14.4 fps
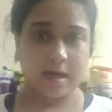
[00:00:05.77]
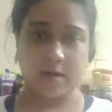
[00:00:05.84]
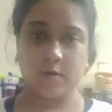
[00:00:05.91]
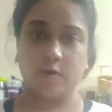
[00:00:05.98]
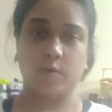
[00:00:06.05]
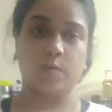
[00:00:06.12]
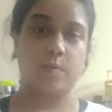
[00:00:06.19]
I
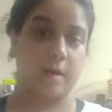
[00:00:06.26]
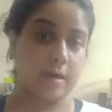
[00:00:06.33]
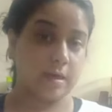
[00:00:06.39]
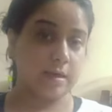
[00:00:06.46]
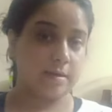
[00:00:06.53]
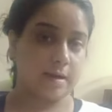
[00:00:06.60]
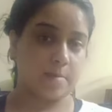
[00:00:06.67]
don't know
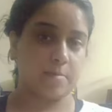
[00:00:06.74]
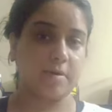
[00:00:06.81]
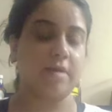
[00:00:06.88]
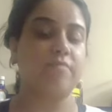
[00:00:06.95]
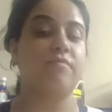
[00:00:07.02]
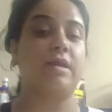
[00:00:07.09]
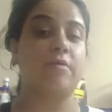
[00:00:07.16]
why, but
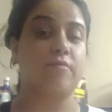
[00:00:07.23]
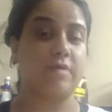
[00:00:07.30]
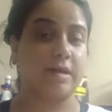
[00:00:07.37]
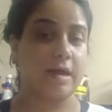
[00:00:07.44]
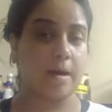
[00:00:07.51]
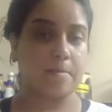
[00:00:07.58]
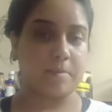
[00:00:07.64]
I'm feeling
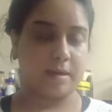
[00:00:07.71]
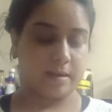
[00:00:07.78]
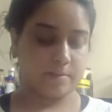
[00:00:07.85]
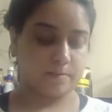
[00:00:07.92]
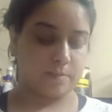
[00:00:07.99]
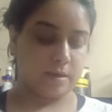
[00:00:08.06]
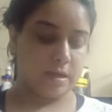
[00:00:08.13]
very happy.
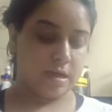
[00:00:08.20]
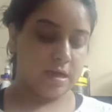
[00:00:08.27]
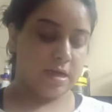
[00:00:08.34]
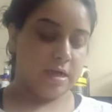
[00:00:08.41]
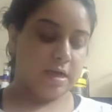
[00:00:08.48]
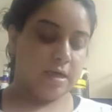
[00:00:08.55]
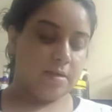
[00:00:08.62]

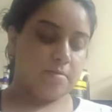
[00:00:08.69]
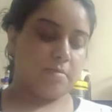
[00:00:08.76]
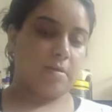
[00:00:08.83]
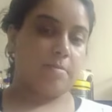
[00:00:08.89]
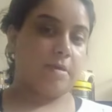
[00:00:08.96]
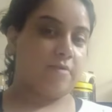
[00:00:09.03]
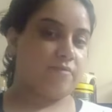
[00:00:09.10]

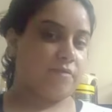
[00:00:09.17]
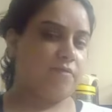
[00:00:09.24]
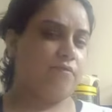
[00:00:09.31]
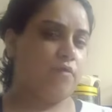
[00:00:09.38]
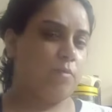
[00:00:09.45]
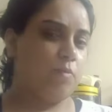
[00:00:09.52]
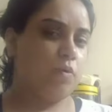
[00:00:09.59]
Maybe after
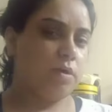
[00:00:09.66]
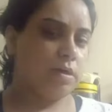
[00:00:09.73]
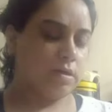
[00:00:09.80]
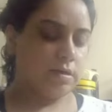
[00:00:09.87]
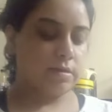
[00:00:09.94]
full moon.